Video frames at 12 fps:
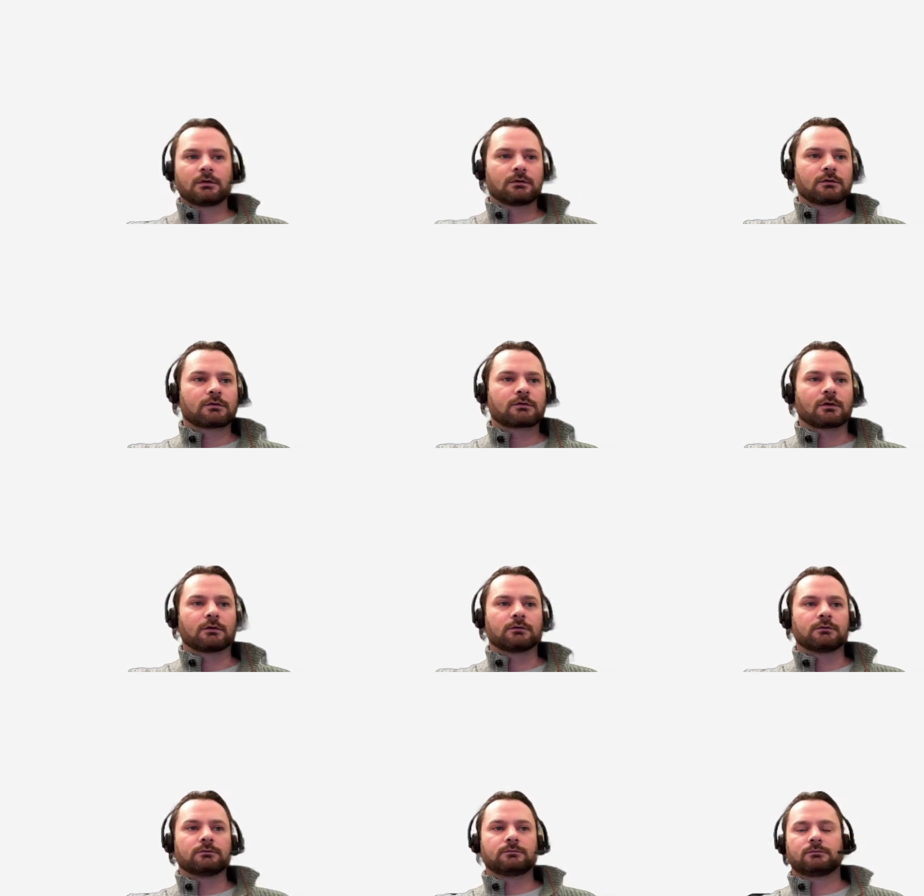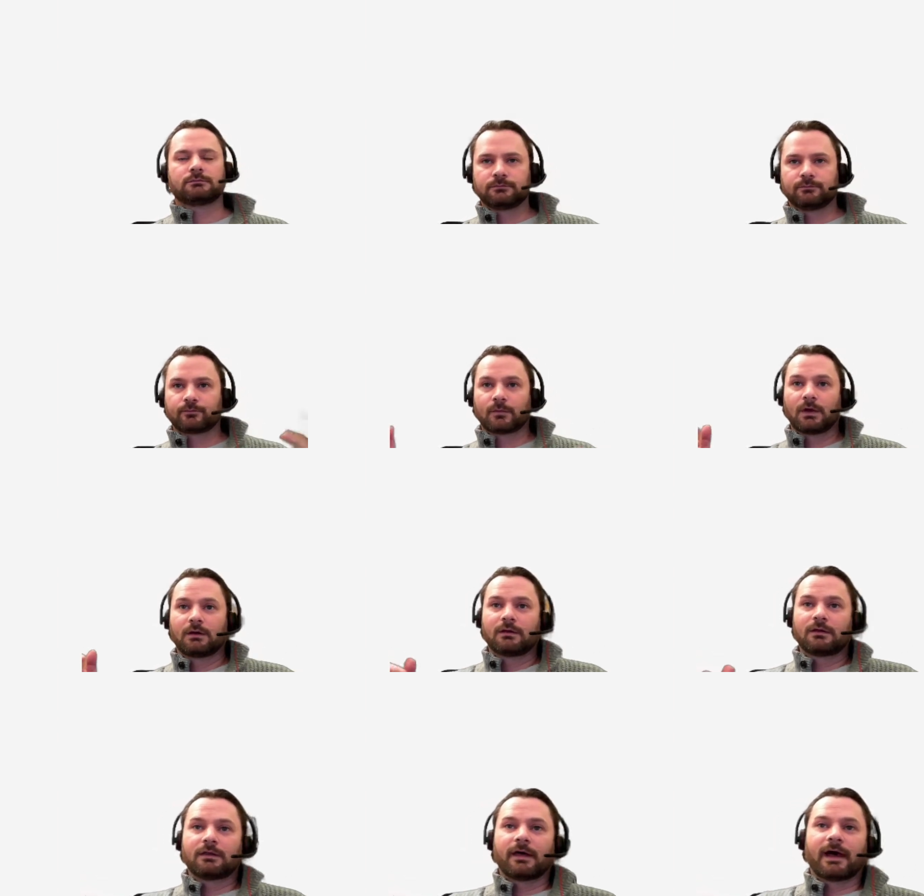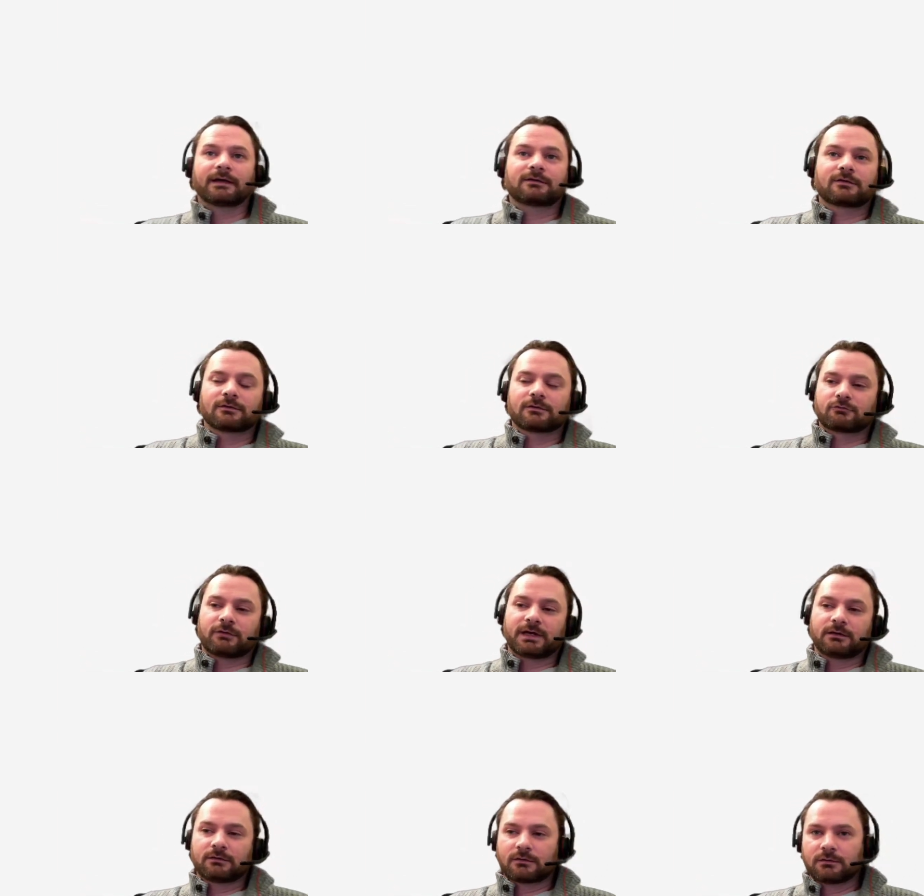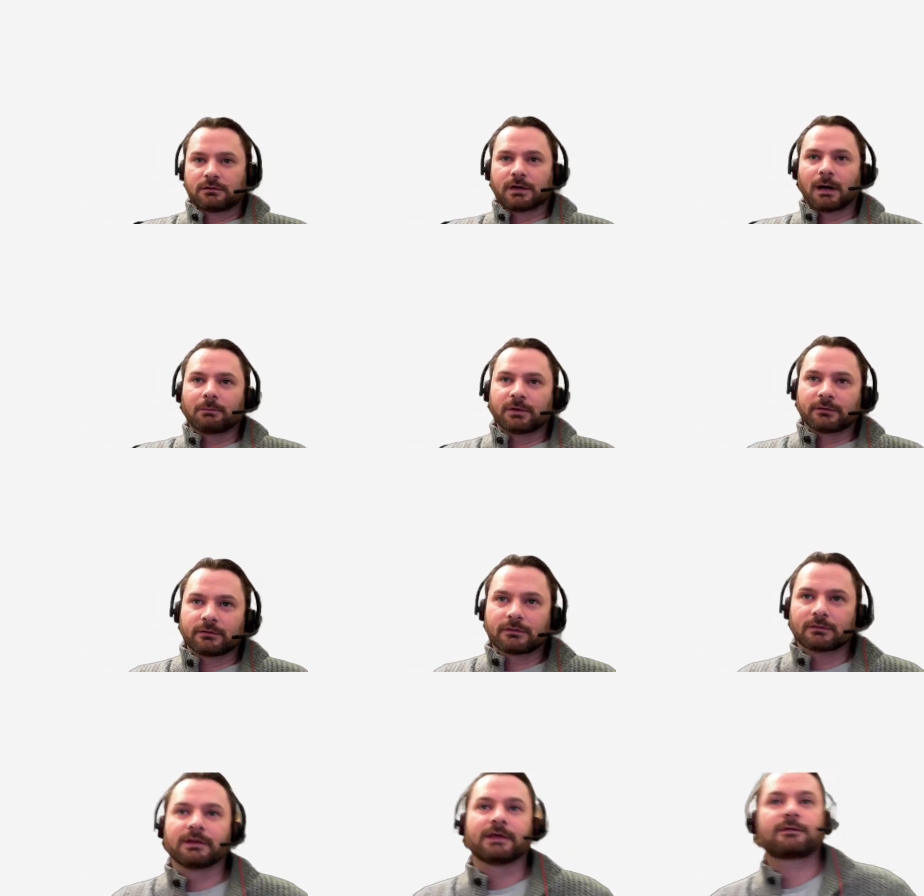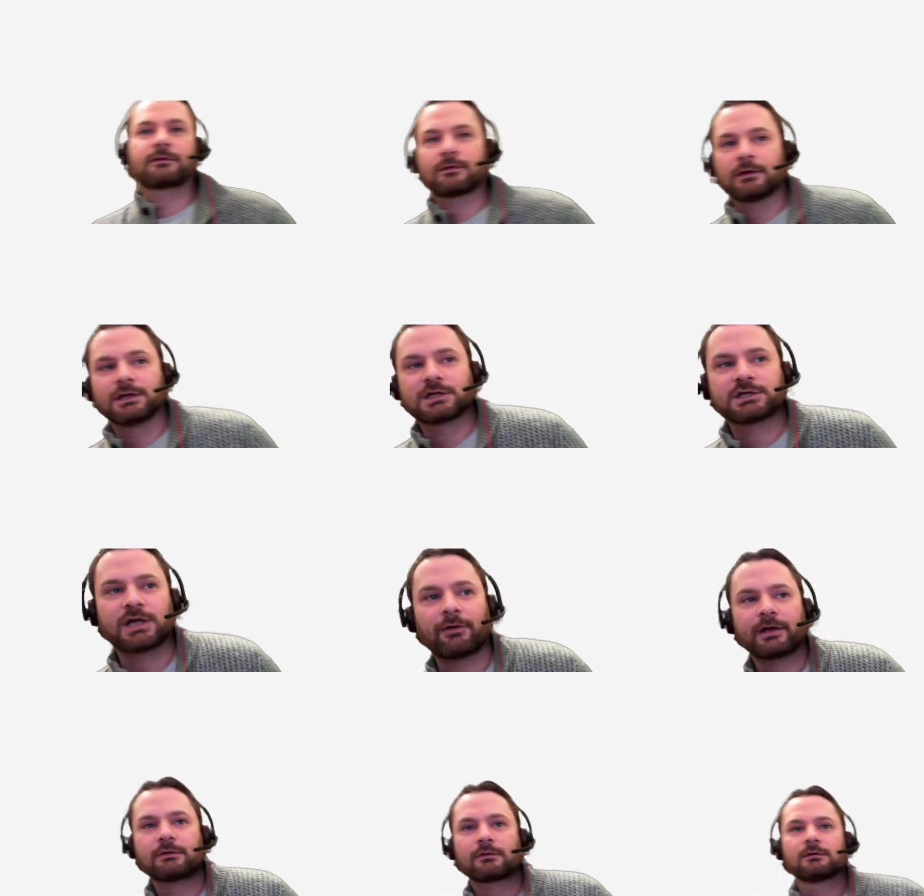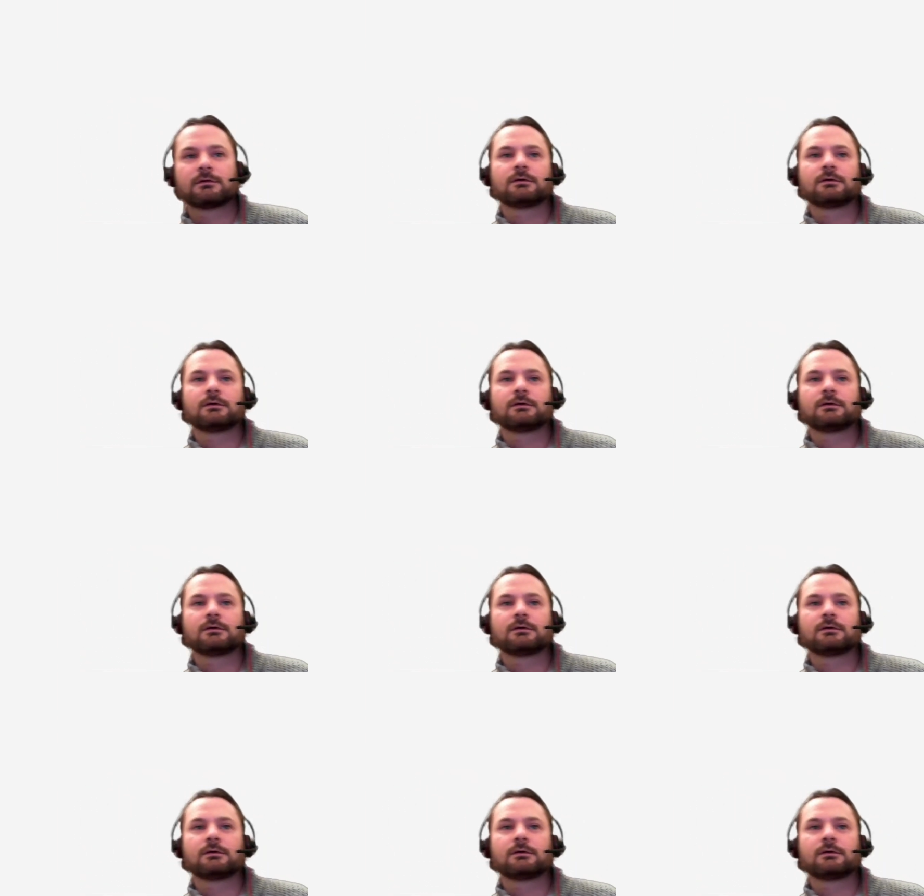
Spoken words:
So that's strings, numbers, lists, and dictionaries.